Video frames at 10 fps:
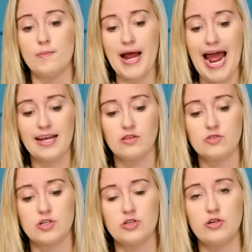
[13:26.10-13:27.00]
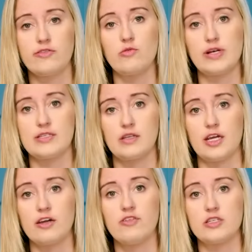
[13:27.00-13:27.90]
bad? Those are two different ways to
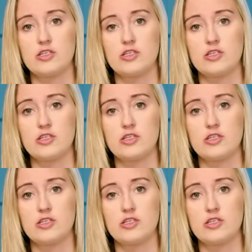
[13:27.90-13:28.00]
think of it.